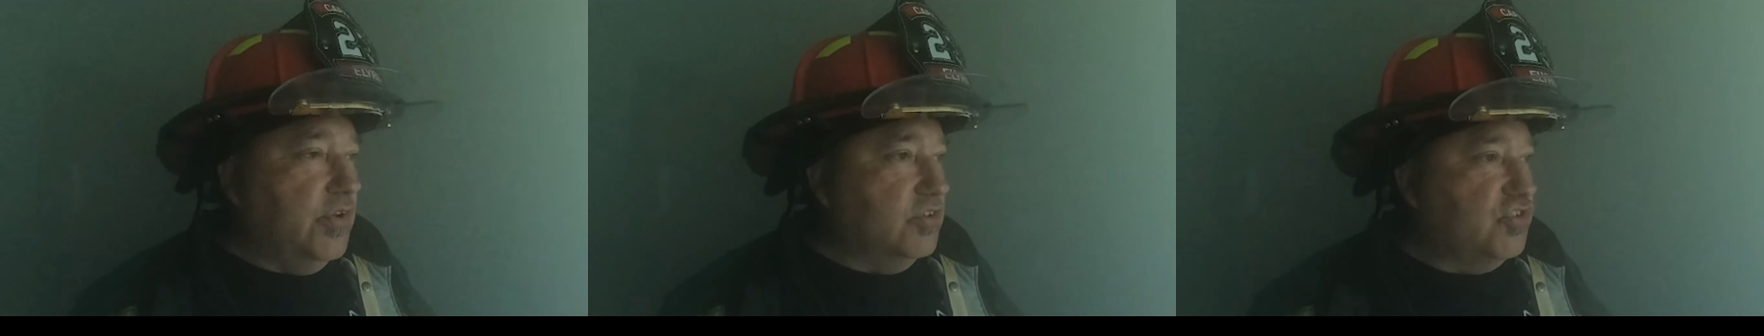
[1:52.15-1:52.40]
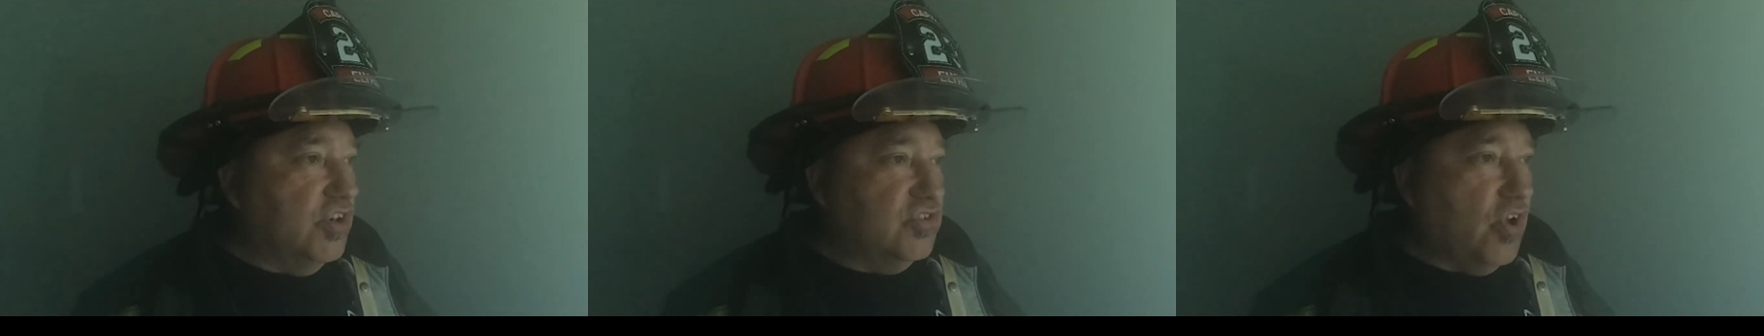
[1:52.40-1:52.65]

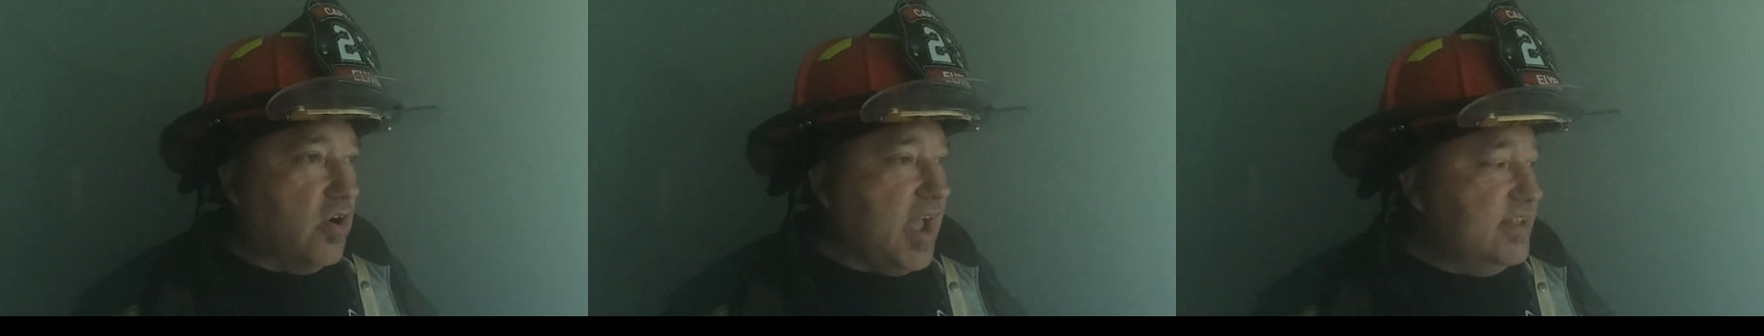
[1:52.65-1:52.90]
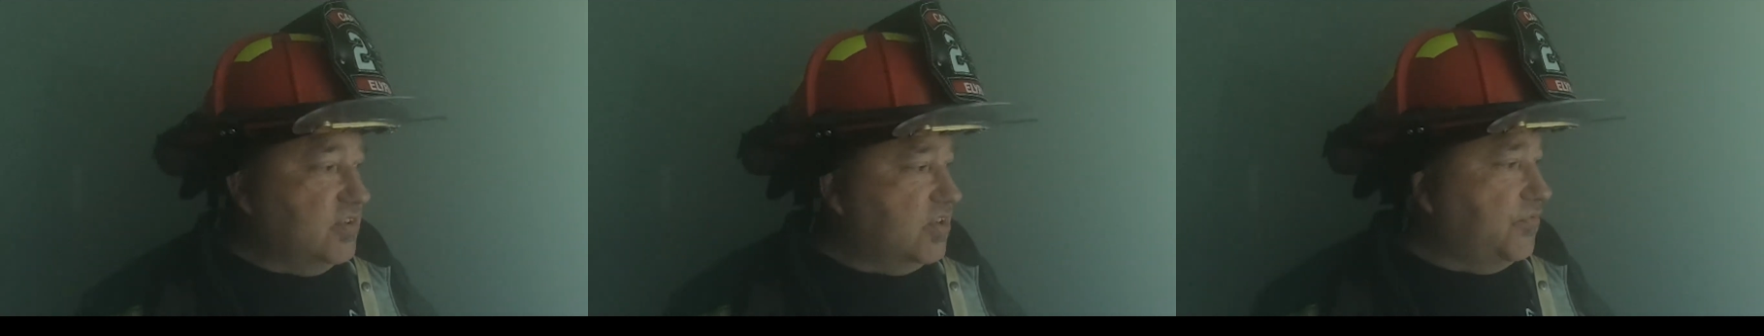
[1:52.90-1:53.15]
there's there's all
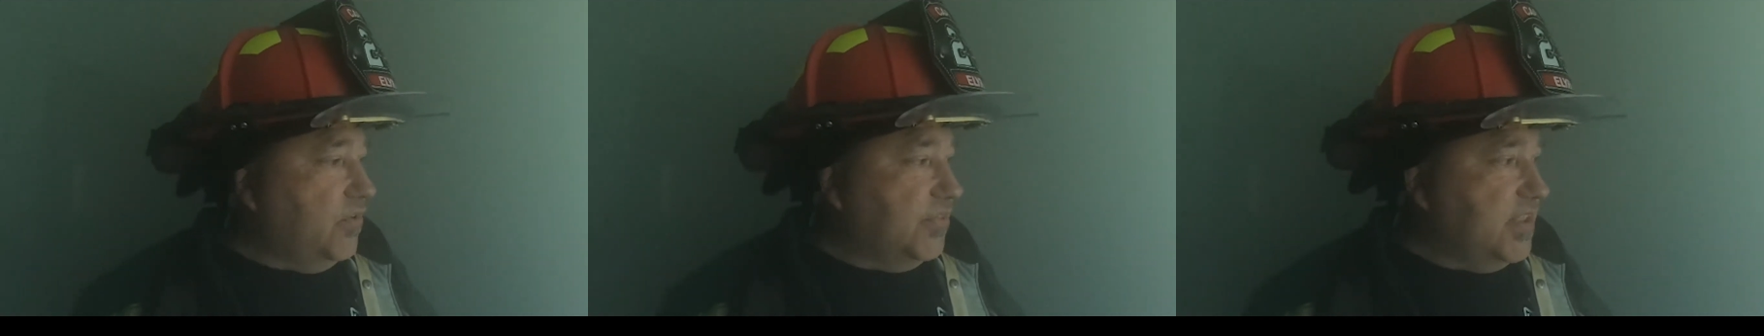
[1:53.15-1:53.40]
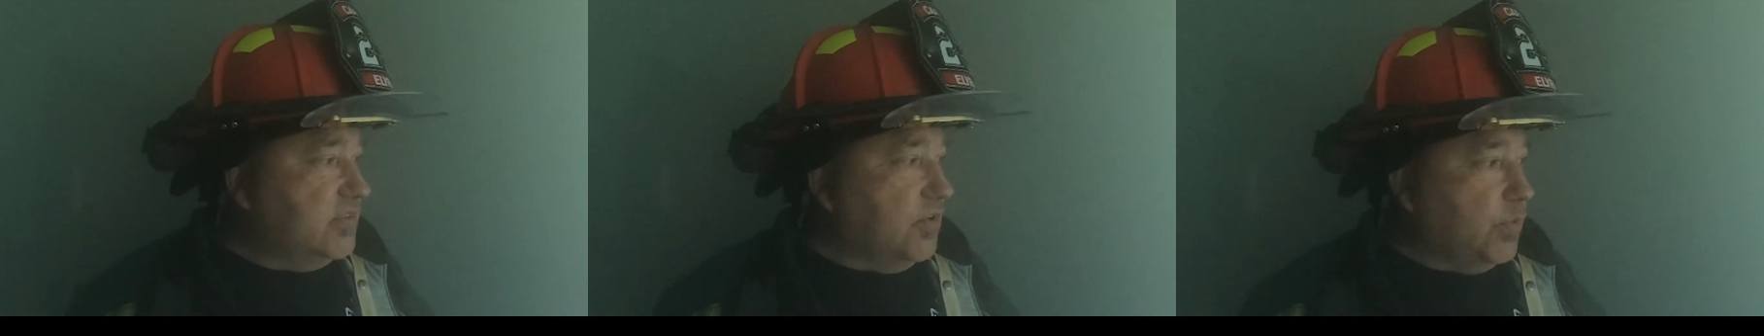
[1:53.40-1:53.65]
kinds of different
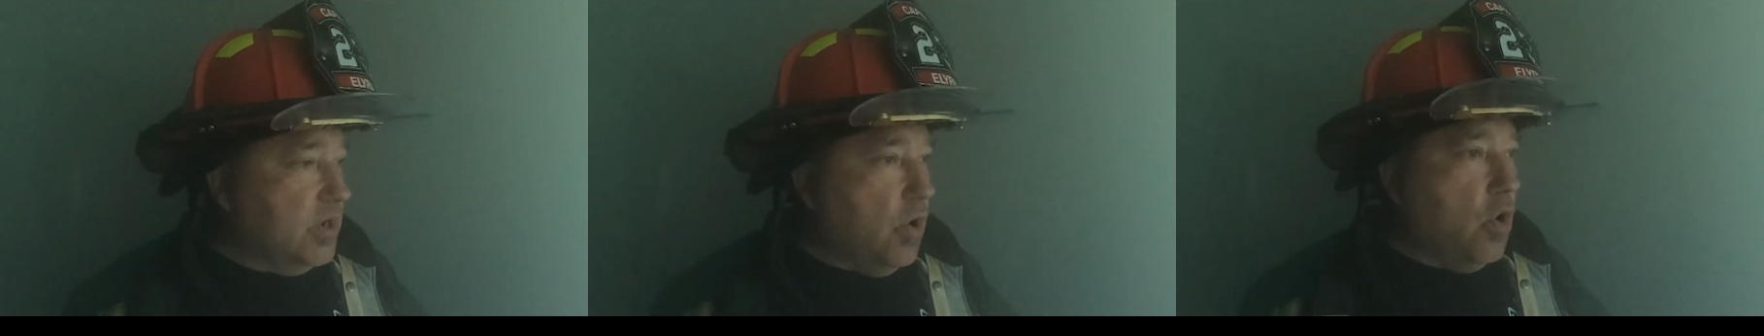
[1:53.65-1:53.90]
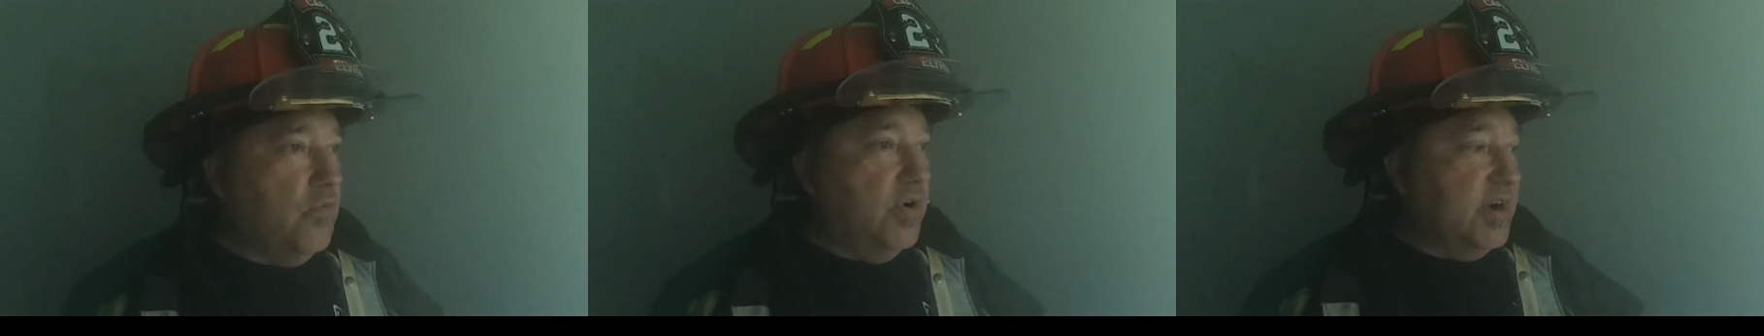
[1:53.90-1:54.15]
things that we go
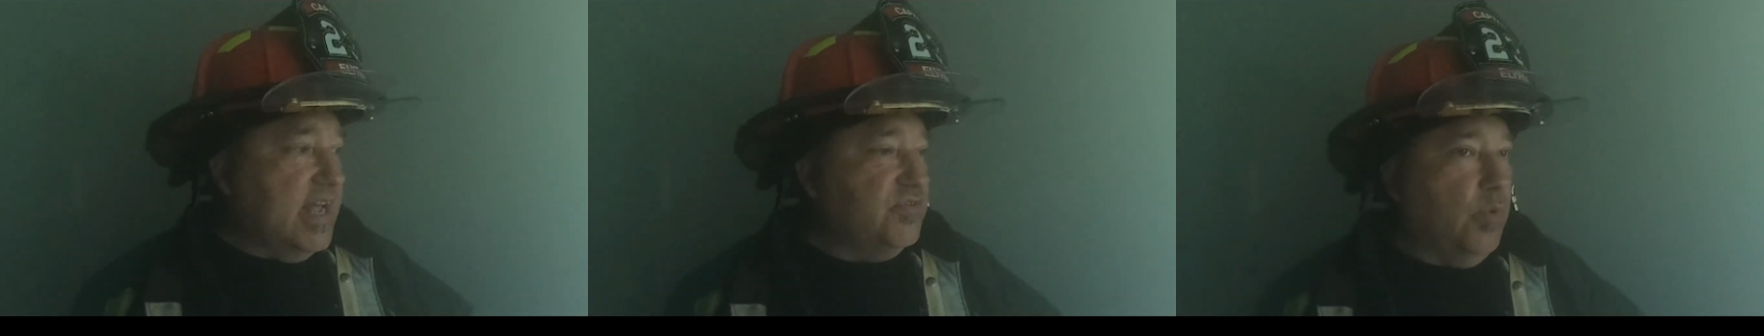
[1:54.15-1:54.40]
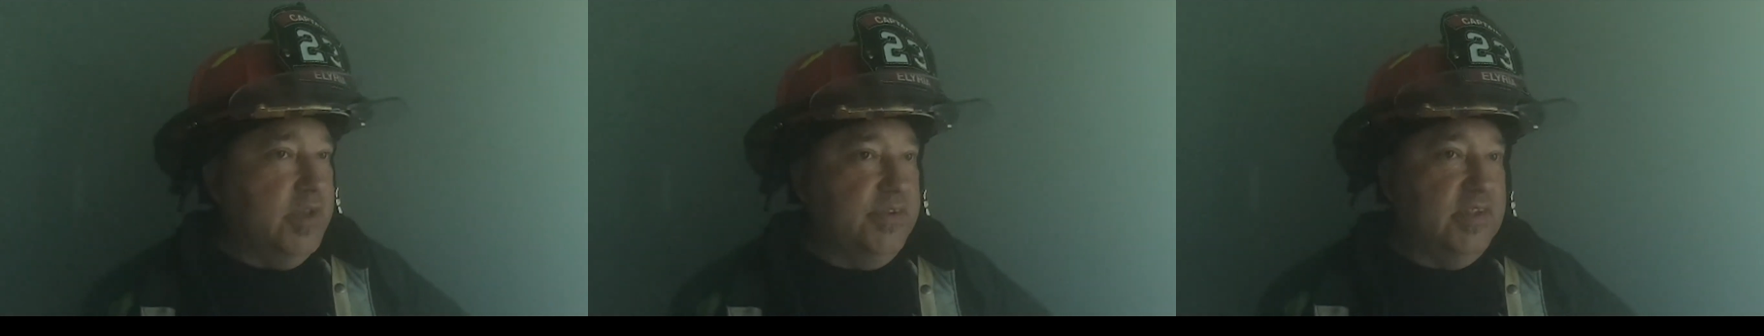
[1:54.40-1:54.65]
over, and that's
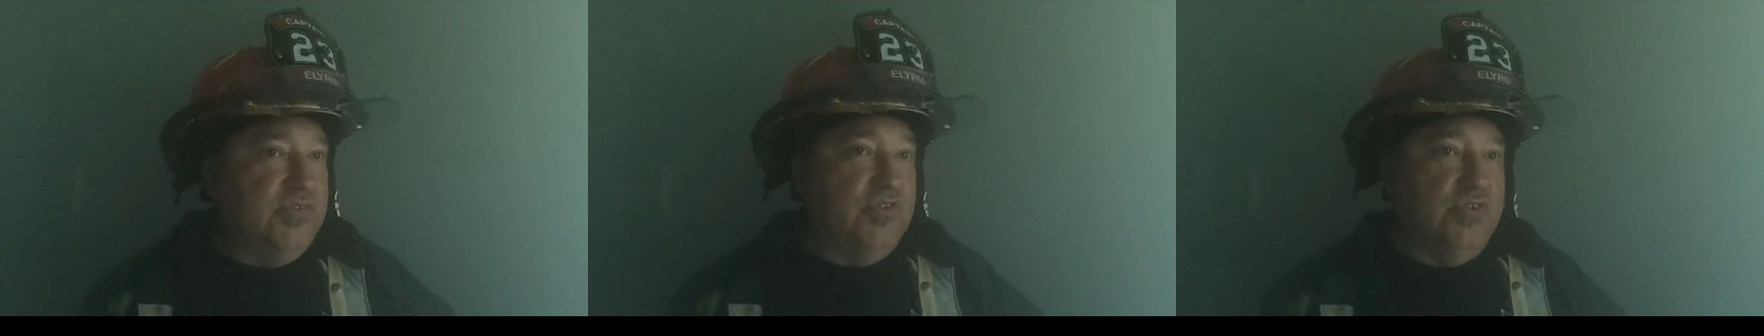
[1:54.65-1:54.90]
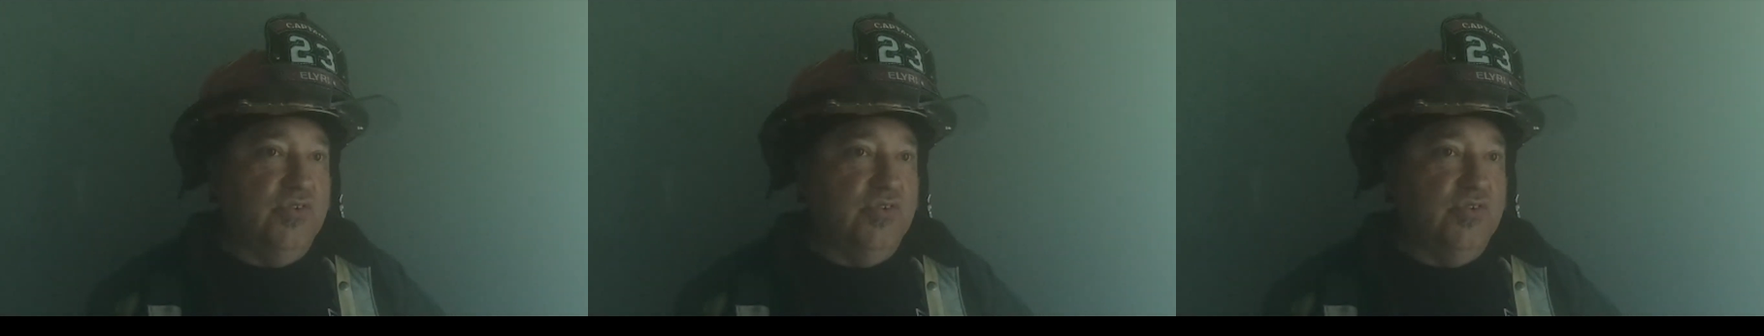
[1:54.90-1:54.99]
what this